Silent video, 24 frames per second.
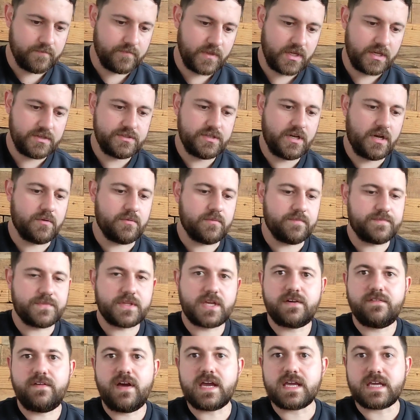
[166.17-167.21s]
So,
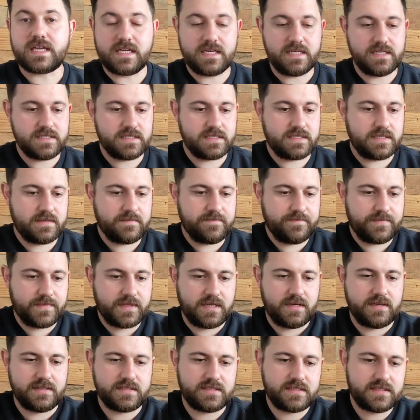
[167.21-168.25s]
Kveik yeast,
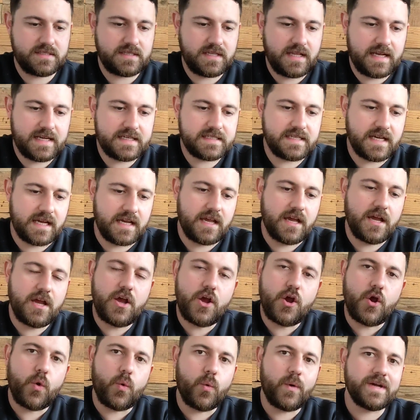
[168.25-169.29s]
it's like I say,
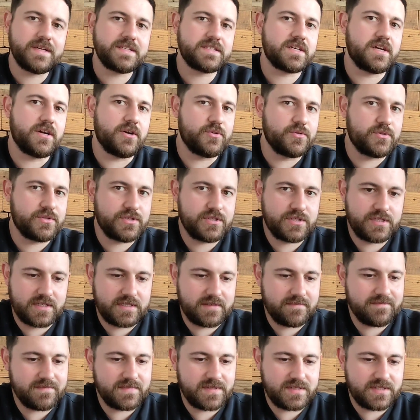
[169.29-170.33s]
West Coast
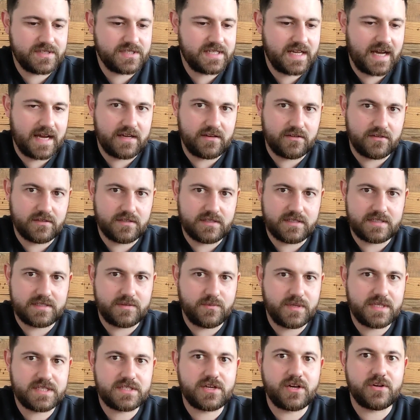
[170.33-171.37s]
style. It's a
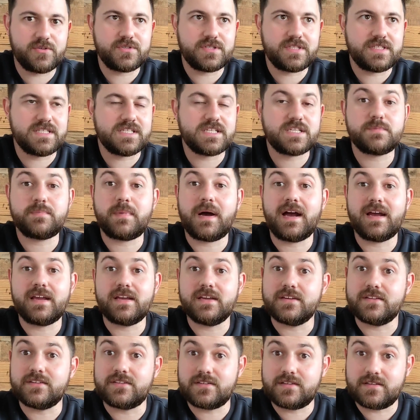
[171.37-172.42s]
West Coast
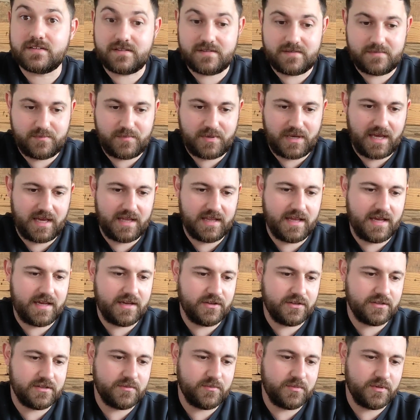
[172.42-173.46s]
inspired pale
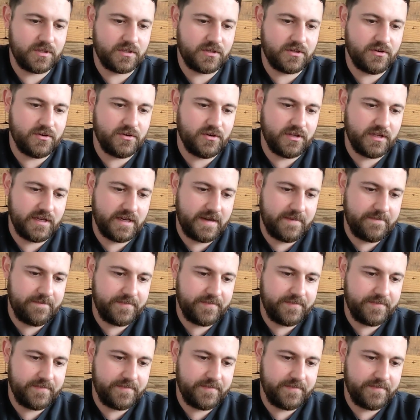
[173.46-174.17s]
ale, we'll call it.